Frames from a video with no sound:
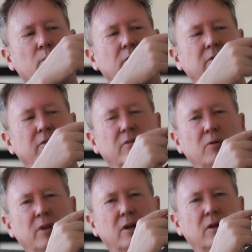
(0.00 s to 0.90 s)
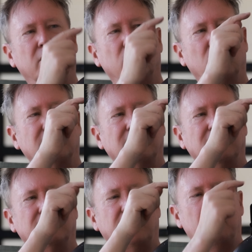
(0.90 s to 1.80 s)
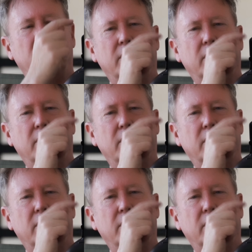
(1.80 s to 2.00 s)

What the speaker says: was this camera